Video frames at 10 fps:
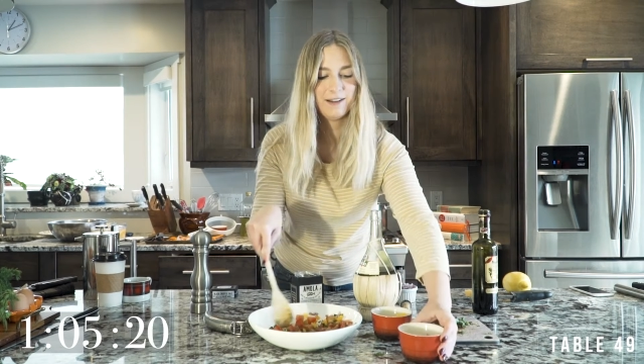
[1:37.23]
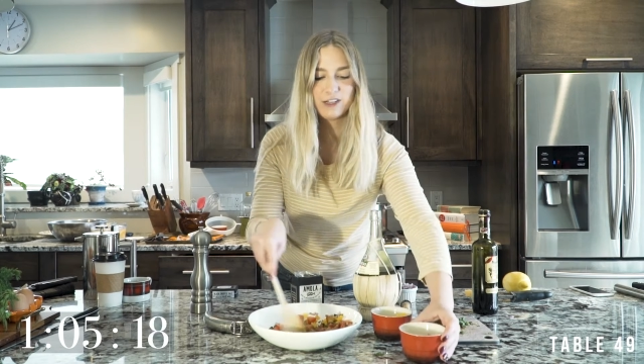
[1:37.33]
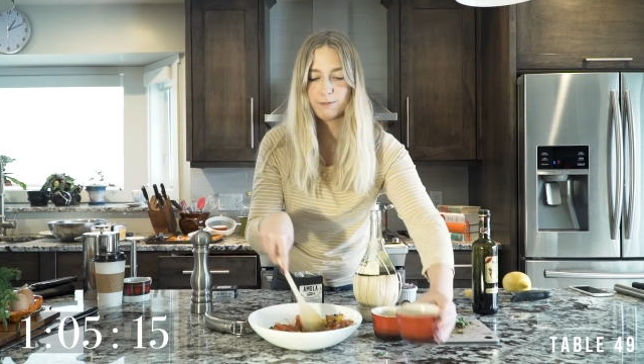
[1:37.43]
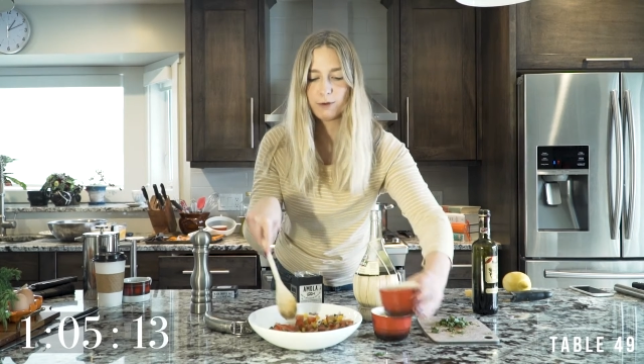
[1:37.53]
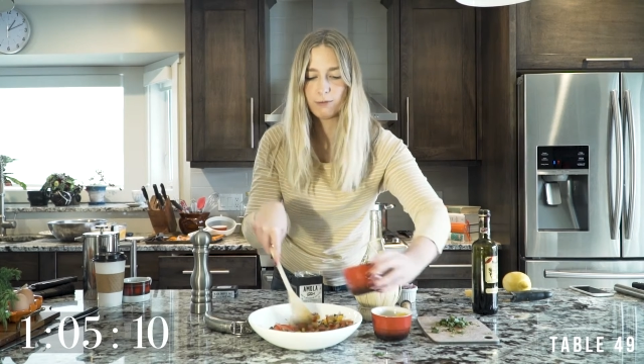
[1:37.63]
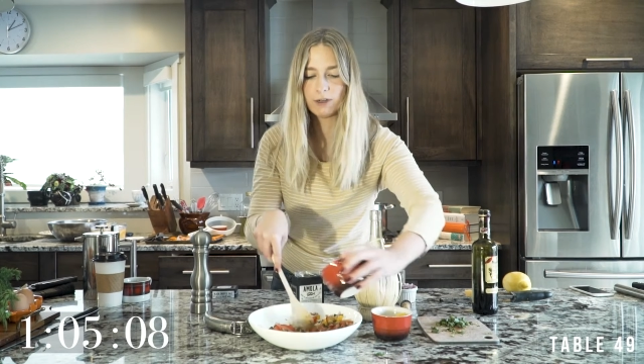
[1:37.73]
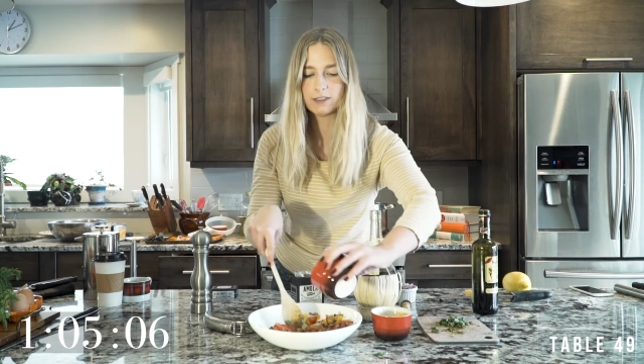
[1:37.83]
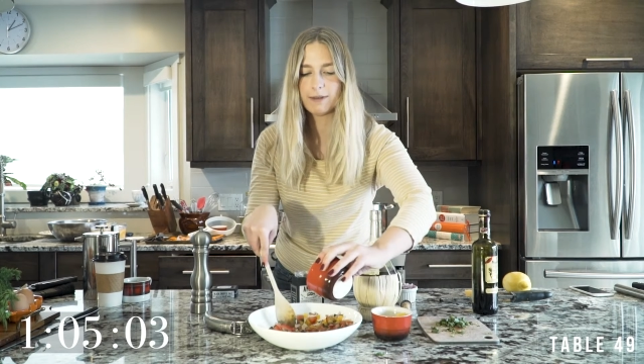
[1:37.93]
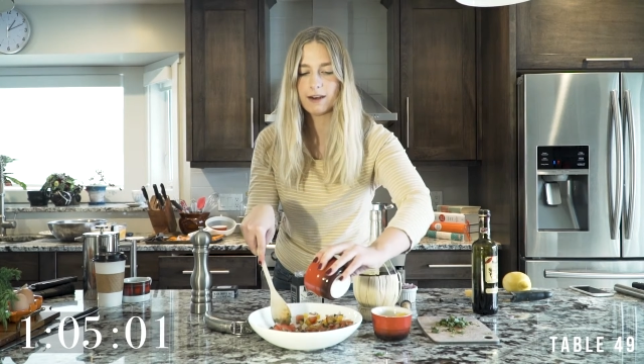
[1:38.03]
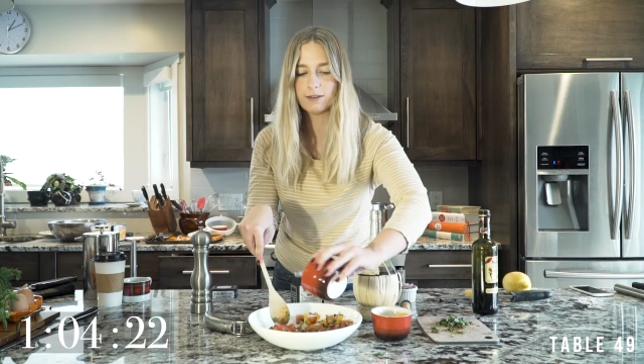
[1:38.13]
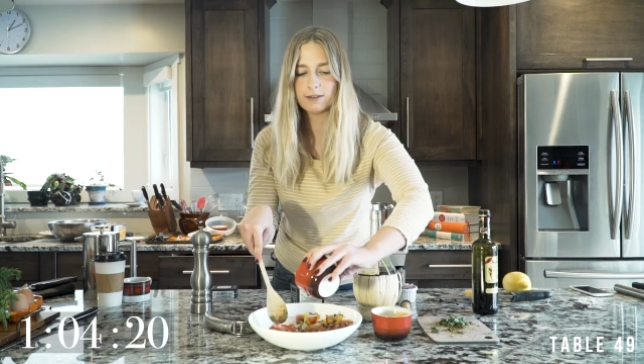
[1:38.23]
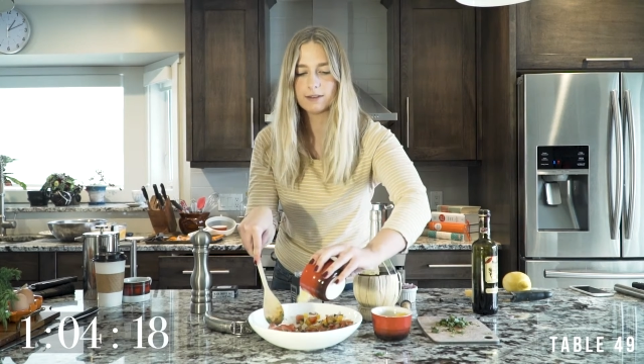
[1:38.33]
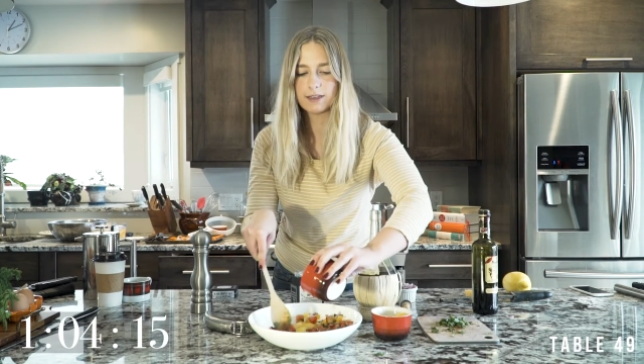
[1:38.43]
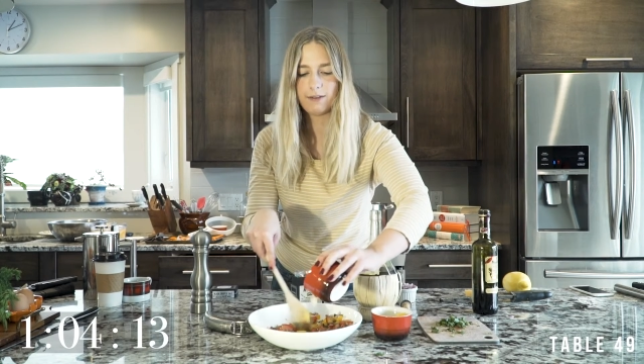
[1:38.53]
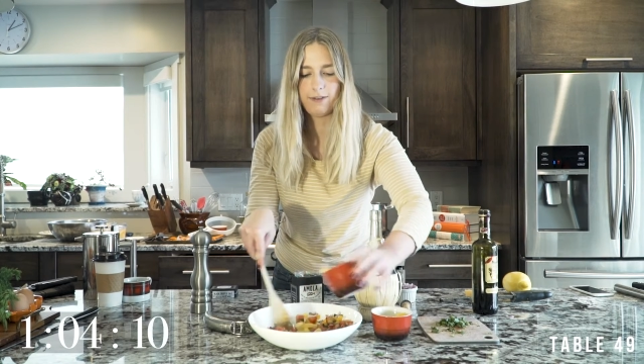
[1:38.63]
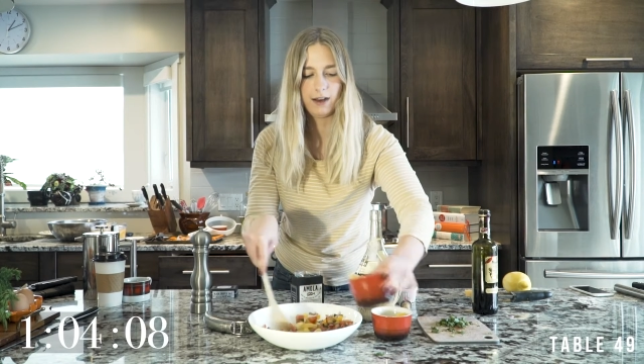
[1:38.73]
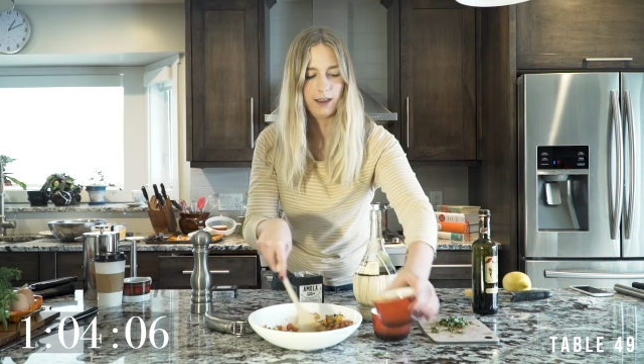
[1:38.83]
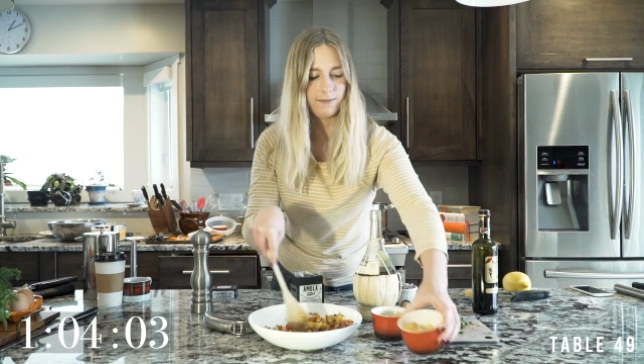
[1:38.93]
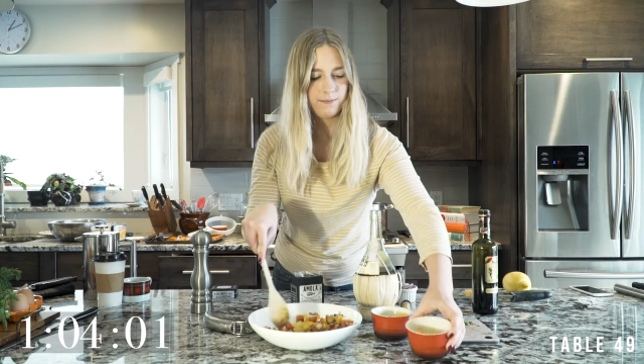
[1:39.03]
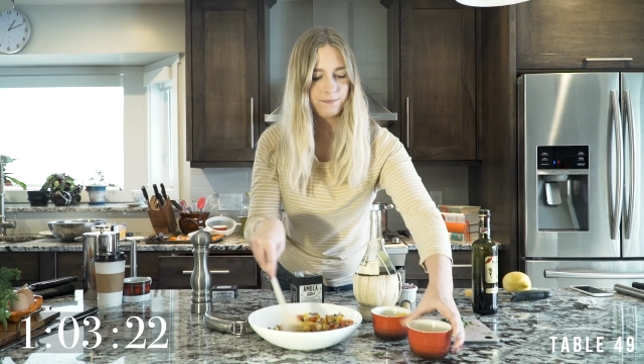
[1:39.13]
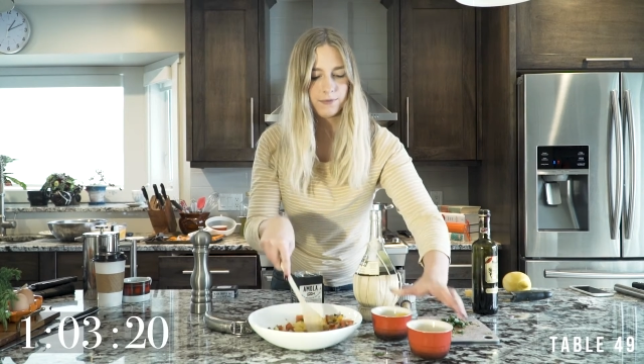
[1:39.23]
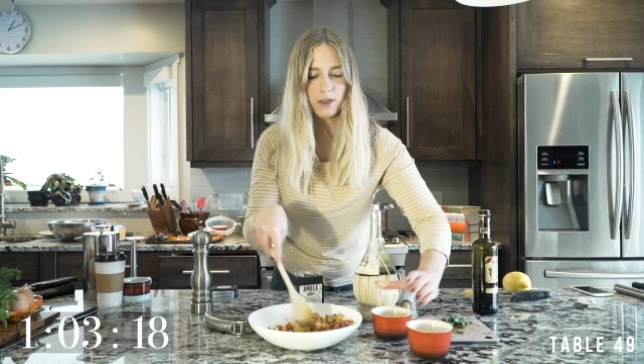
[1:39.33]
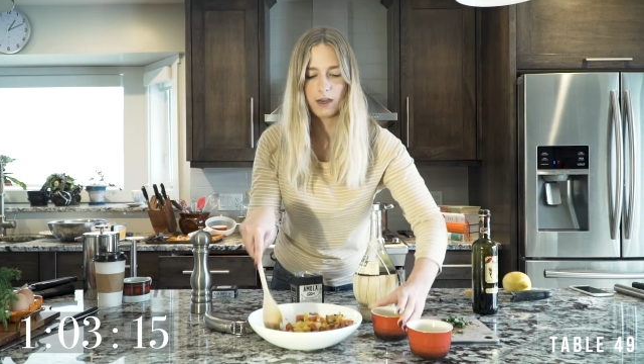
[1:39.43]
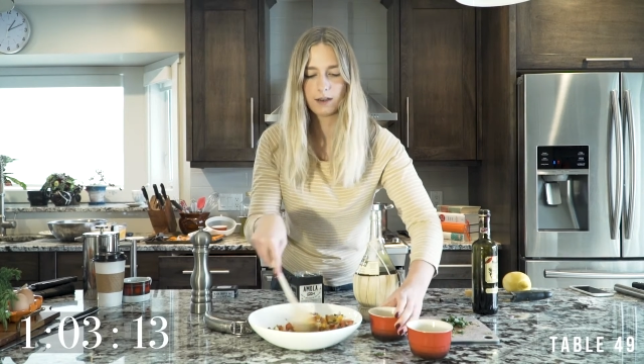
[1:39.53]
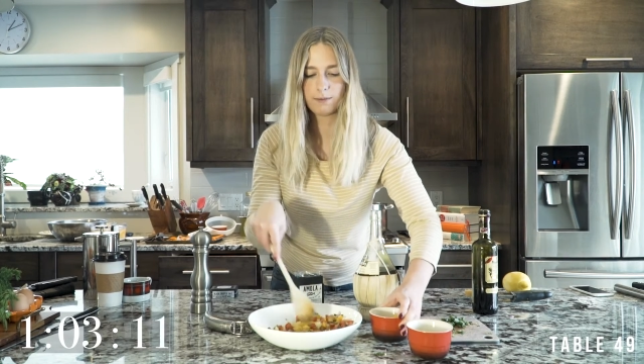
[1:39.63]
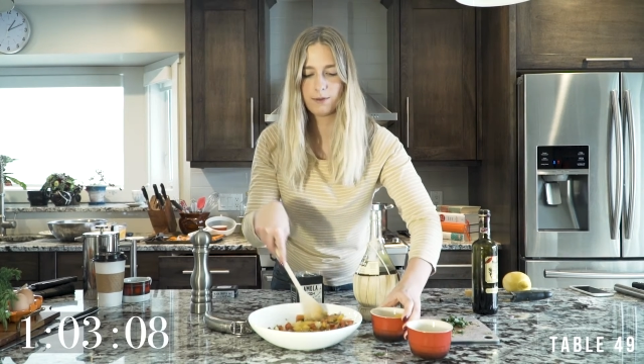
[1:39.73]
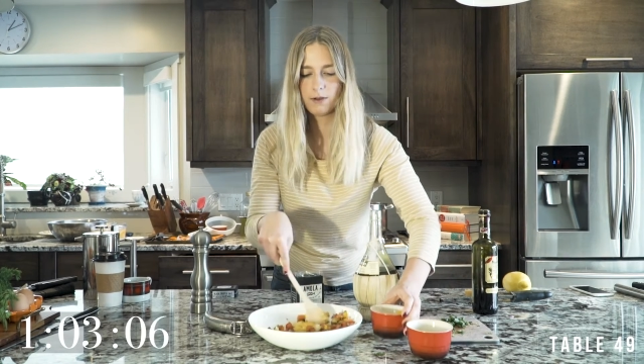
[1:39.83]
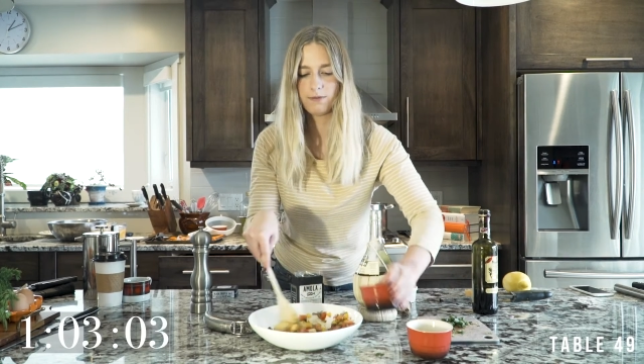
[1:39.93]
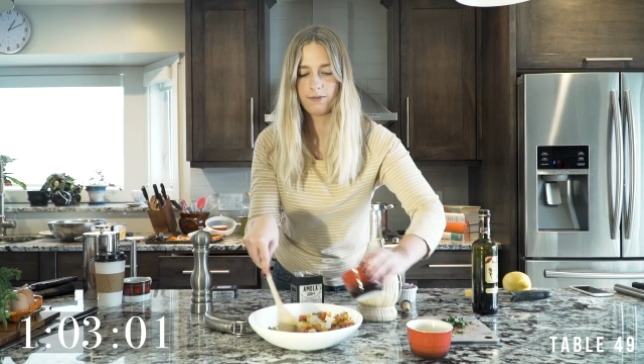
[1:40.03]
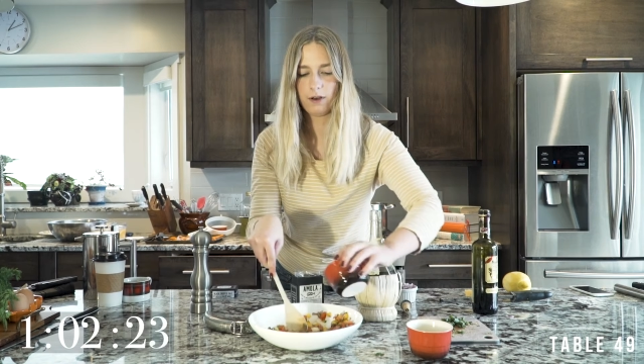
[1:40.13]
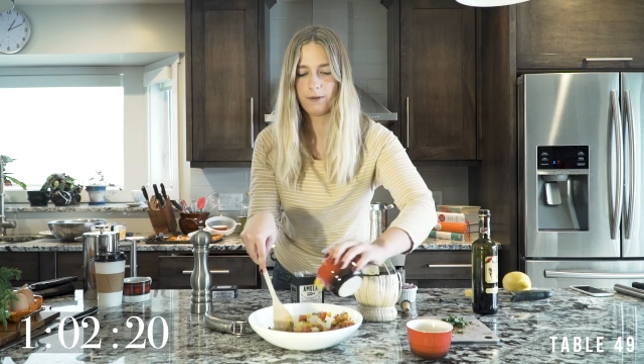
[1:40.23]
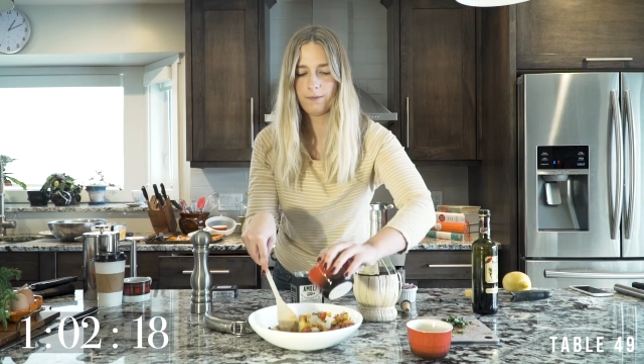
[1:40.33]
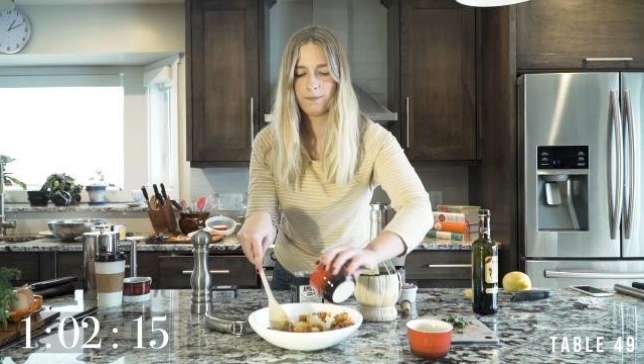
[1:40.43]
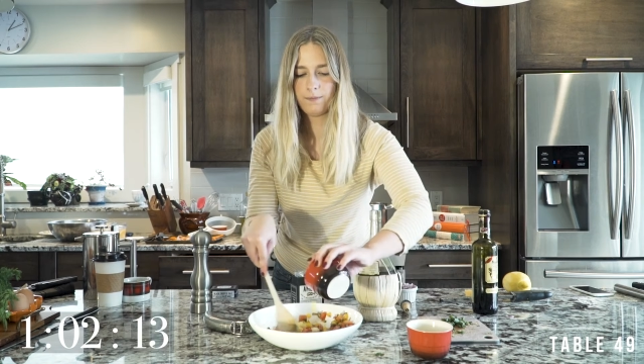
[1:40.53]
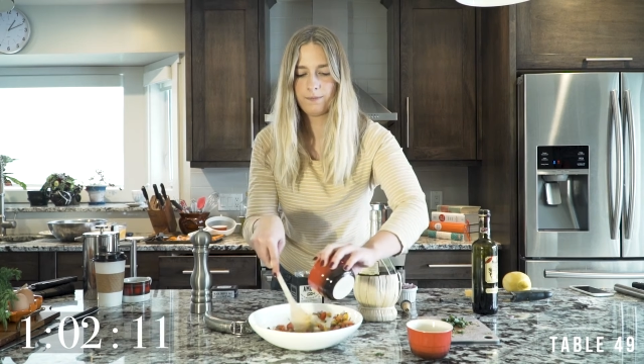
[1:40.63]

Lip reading: Just put more tomatoes and stuff in it. Look, beautiful.